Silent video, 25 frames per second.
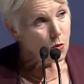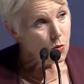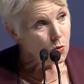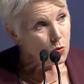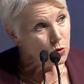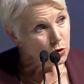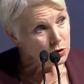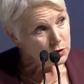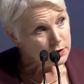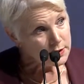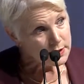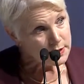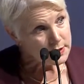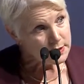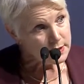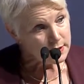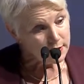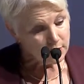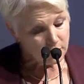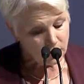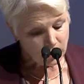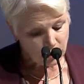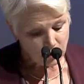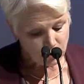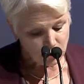will
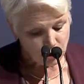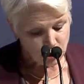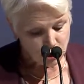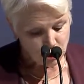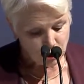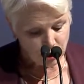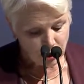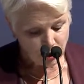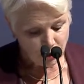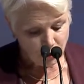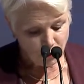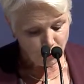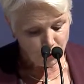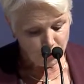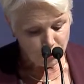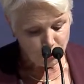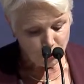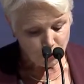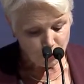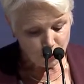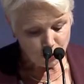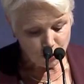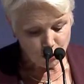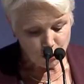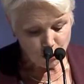see their share
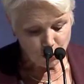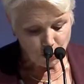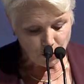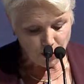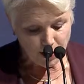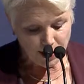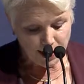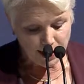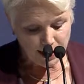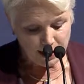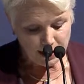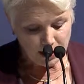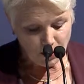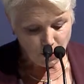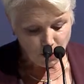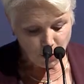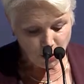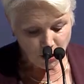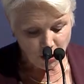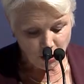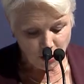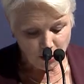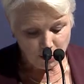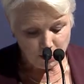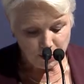reduced to
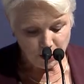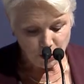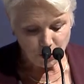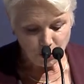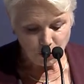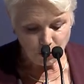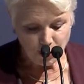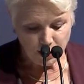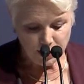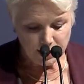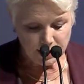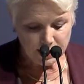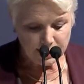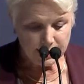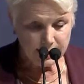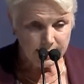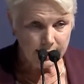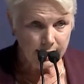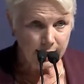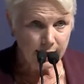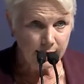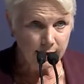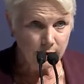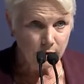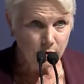anywhere between
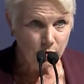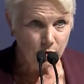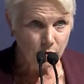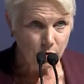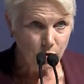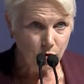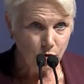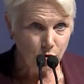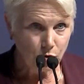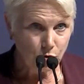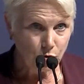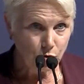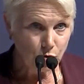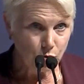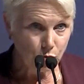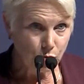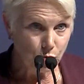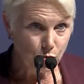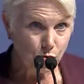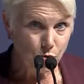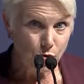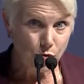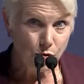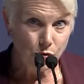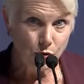ten
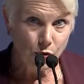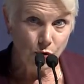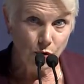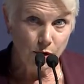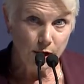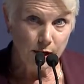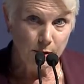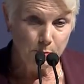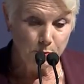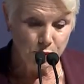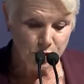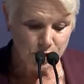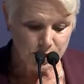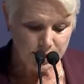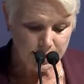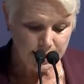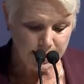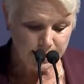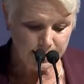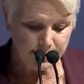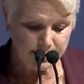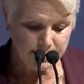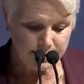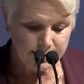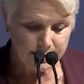to thirty
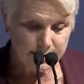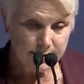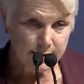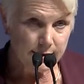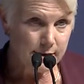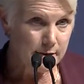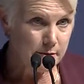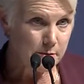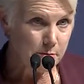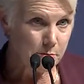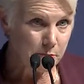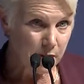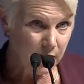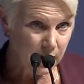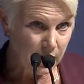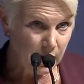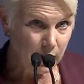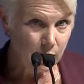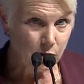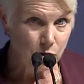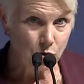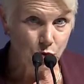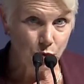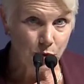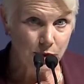percent
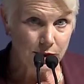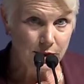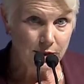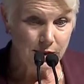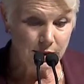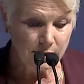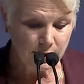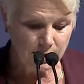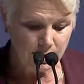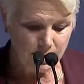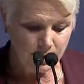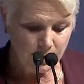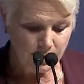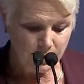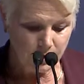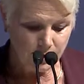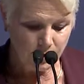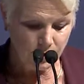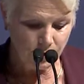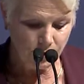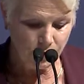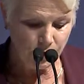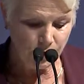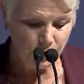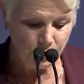by twenty
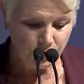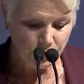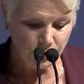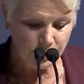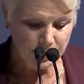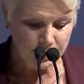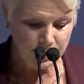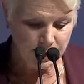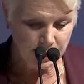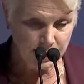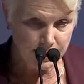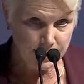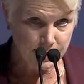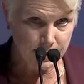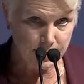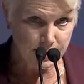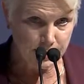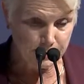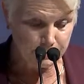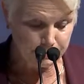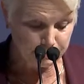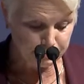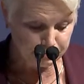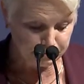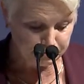
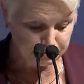sixty.